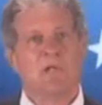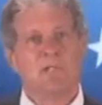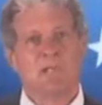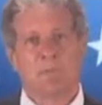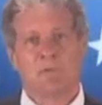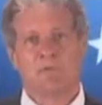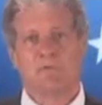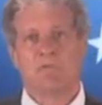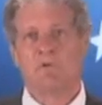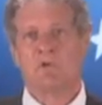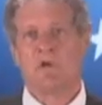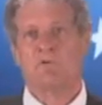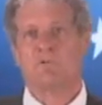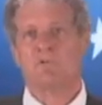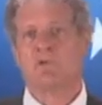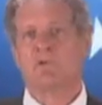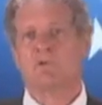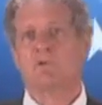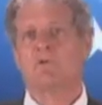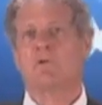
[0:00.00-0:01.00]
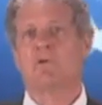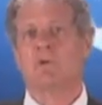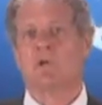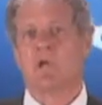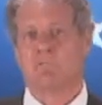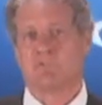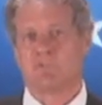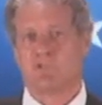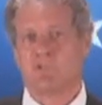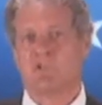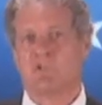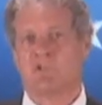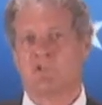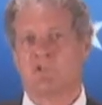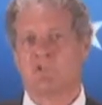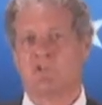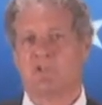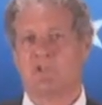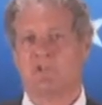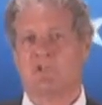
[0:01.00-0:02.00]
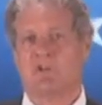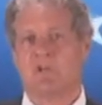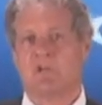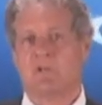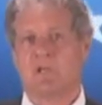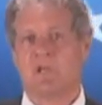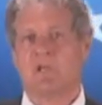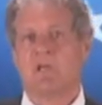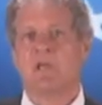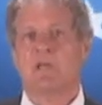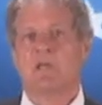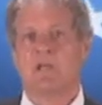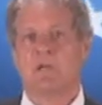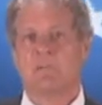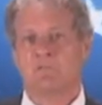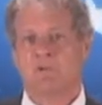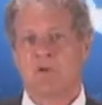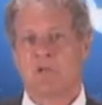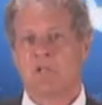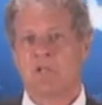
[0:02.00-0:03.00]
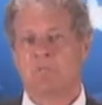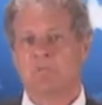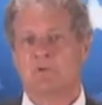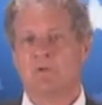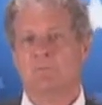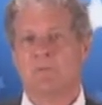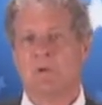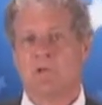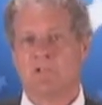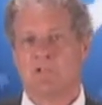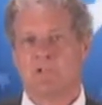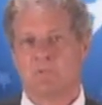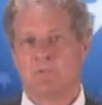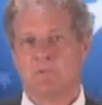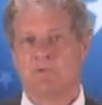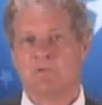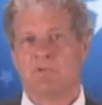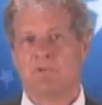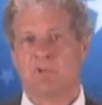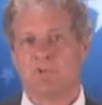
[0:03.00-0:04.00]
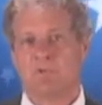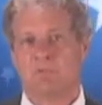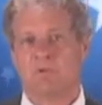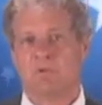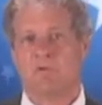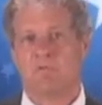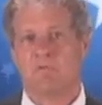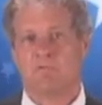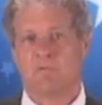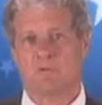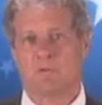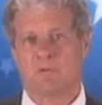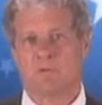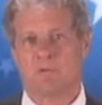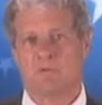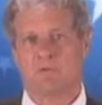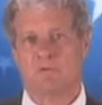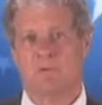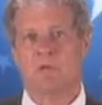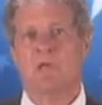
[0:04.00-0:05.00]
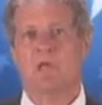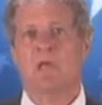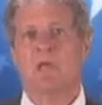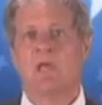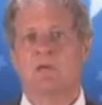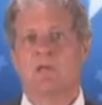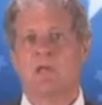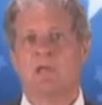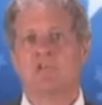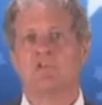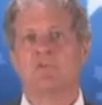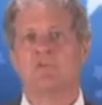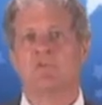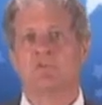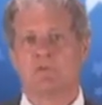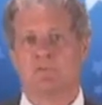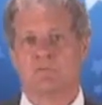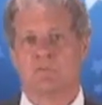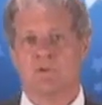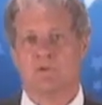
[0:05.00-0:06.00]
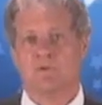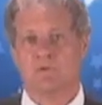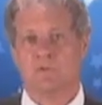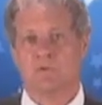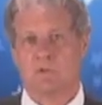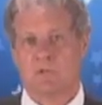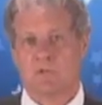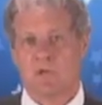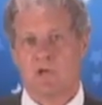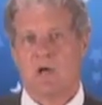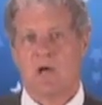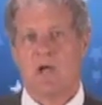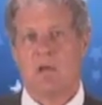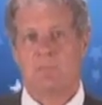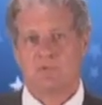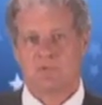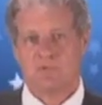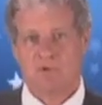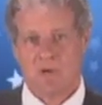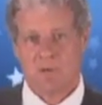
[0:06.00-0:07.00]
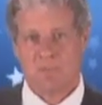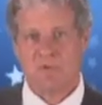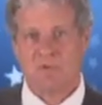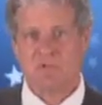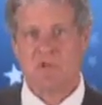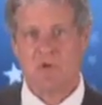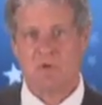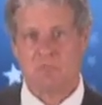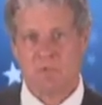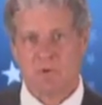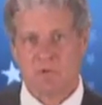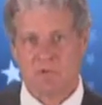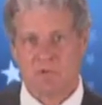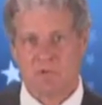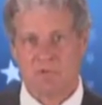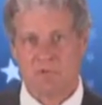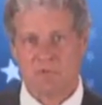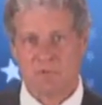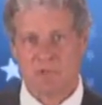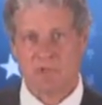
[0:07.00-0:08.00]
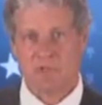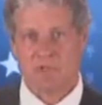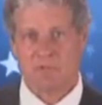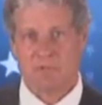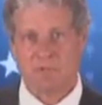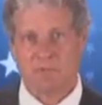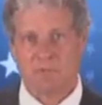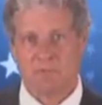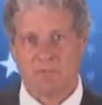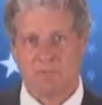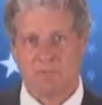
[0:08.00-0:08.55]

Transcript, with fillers: Now, before I was a lawyer, I was an engineer, and I'm ready to put my experience to work for you and ask for your vote. I promise I won't let you down.